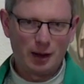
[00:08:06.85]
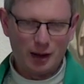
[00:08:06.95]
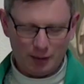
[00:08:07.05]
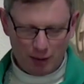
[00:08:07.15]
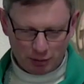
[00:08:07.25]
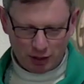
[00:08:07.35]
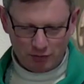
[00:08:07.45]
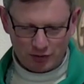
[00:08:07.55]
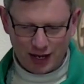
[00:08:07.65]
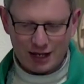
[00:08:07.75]
A, a
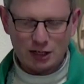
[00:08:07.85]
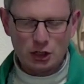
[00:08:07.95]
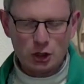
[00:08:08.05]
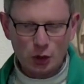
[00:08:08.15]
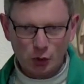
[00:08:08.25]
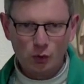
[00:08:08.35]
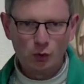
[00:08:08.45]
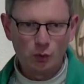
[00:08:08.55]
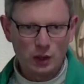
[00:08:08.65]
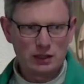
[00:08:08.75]
prophet had a
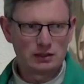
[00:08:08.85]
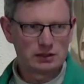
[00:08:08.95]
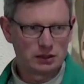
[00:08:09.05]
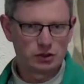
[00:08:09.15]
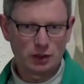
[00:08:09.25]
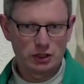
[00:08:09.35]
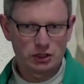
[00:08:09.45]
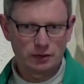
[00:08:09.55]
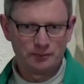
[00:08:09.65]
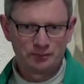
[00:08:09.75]
no-win
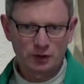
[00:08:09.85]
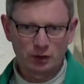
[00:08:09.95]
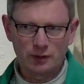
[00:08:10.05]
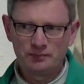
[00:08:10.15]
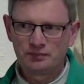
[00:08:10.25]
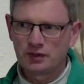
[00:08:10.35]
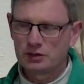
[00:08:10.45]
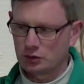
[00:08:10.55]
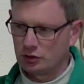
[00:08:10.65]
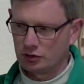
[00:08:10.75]
situation. Okay?
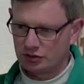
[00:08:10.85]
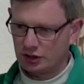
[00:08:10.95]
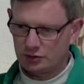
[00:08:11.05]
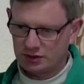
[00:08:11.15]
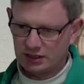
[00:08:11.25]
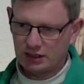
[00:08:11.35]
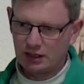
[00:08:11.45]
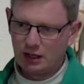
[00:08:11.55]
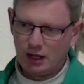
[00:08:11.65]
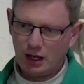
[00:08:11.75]
So you, you're sent to a city,
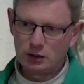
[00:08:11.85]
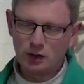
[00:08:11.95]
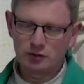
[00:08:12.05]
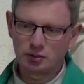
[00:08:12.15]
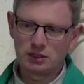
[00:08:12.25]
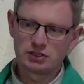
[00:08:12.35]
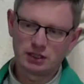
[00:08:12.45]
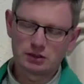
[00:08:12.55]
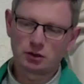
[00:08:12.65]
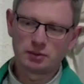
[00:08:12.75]
and you have to preach the
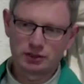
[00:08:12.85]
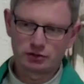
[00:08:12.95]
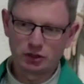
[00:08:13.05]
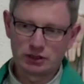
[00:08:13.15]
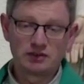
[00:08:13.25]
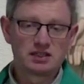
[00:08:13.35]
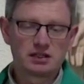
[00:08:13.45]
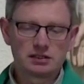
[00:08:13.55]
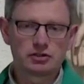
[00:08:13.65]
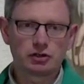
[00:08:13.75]
city's going to be destroyed. If the
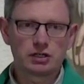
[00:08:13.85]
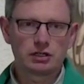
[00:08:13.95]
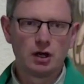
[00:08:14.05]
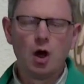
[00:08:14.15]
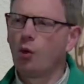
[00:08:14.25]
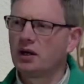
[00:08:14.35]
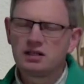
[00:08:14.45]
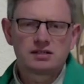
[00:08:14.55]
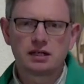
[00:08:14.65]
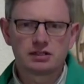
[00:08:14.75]
city's destroyed, why didn't
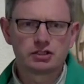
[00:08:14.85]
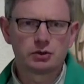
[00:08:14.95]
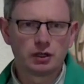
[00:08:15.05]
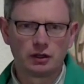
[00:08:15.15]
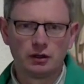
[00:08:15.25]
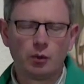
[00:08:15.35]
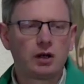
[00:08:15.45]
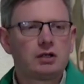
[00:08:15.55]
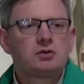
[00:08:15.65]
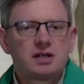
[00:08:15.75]
you tell us sooner? Why
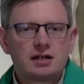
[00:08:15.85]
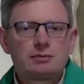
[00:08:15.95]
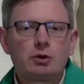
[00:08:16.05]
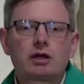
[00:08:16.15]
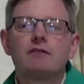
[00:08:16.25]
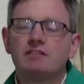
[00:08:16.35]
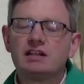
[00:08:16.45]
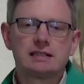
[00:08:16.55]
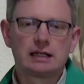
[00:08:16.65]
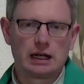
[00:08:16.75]
didn't you tell us more
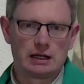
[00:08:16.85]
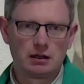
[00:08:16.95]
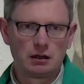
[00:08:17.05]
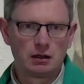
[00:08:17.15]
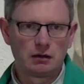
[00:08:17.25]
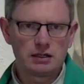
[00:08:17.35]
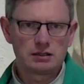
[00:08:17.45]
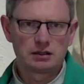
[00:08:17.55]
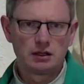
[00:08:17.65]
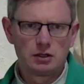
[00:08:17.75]
convincingly?
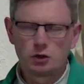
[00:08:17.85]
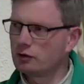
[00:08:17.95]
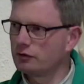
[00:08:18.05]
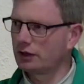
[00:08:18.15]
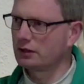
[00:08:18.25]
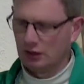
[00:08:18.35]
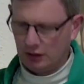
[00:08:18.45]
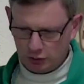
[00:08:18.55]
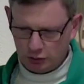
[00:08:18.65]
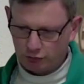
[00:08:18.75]
Right? You could have, like,
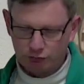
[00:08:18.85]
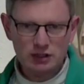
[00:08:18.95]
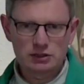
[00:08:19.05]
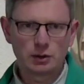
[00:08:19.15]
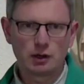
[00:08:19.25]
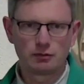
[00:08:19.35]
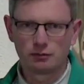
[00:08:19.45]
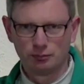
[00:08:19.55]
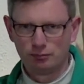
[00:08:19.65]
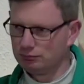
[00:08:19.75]
you could have written to our
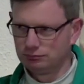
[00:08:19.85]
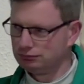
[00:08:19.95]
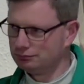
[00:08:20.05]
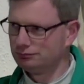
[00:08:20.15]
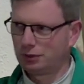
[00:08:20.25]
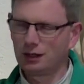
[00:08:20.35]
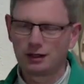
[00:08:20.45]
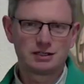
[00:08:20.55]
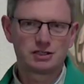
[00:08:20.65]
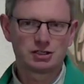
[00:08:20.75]

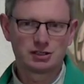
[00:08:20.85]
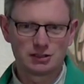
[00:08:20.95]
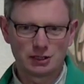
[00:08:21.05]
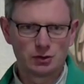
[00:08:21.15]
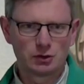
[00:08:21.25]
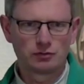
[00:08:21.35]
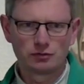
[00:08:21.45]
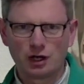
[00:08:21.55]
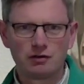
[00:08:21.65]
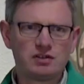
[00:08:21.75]
politicians, and you could have
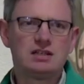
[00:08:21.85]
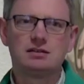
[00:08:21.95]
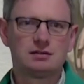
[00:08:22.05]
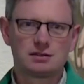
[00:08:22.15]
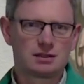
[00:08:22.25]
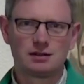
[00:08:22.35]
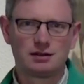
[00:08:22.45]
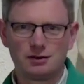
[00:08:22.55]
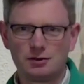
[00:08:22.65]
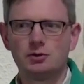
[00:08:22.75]
convened,
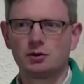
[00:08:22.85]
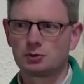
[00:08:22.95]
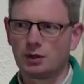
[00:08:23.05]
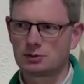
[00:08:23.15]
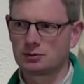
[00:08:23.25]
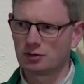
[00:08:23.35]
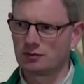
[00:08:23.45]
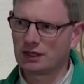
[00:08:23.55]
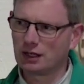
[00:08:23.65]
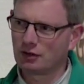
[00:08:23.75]
uh, who knows what, some sort of a
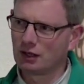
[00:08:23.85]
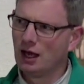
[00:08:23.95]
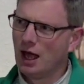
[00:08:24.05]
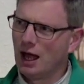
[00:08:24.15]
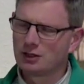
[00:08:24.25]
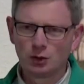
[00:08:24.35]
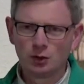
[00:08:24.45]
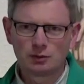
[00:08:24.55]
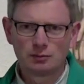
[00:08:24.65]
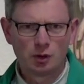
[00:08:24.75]
gathering, and
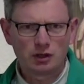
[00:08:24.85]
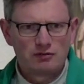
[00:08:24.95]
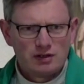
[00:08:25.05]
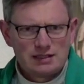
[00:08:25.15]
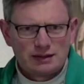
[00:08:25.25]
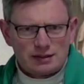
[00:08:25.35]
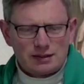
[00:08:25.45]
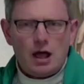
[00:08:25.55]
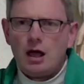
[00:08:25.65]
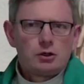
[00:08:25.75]
told them more convincingly that
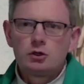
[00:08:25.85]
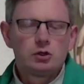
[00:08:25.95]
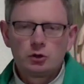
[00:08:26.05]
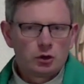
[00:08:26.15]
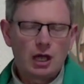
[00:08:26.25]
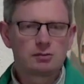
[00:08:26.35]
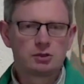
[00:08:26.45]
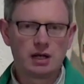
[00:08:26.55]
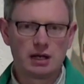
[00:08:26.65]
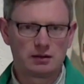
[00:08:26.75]
you, you, you came
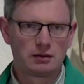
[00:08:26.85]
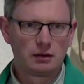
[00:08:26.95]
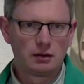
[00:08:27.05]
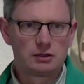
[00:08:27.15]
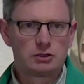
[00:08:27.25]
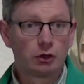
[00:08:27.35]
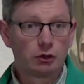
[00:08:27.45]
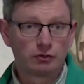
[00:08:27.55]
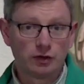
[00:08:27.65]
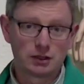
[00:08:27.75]
too late. It's your
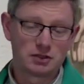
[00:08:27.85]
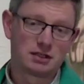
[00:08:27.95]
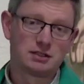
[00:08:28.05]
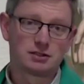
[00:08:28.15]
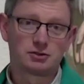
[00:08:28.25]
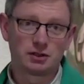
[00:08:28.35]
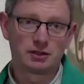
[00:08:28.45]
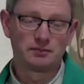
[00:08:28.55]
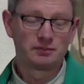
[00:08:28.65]
fault our city is destroyed.